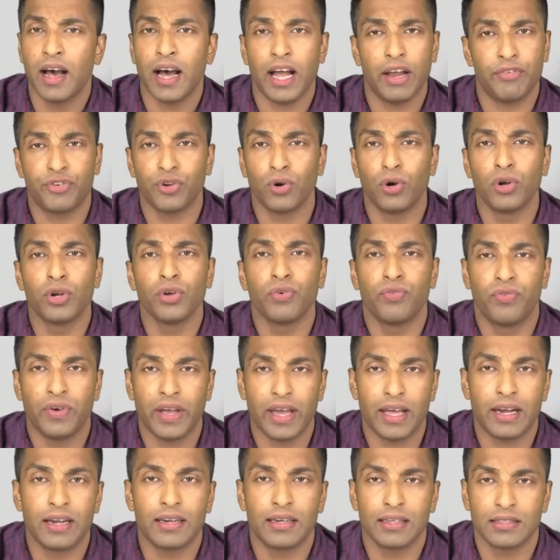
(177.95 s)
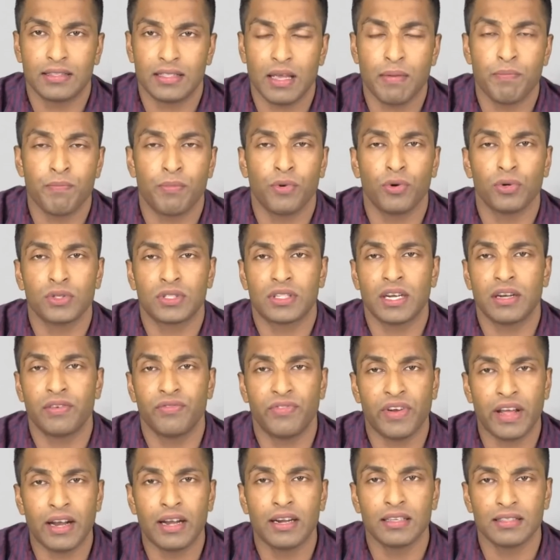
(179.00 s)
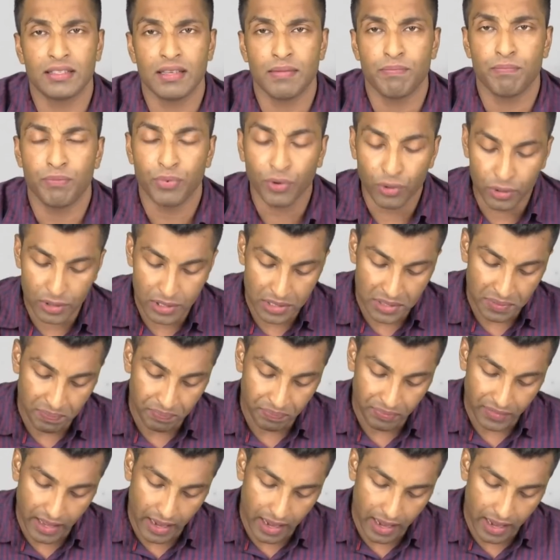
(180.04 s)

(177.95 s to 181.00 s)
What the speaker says: I've told you where it is imposed and when it is imposed.